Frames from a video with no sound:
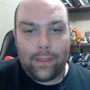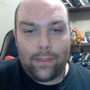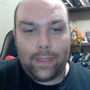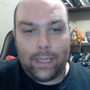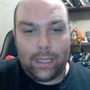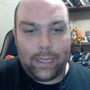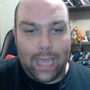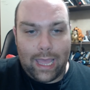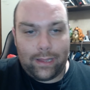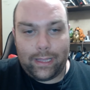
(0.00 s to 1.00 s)
the
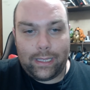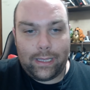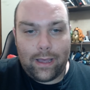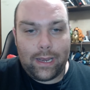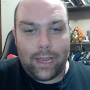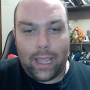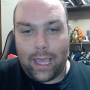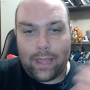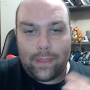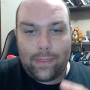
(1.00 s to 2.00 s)
Gatling gun
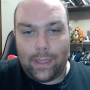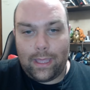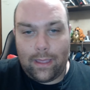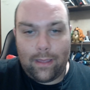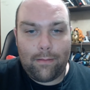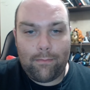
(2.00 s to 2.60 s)
and the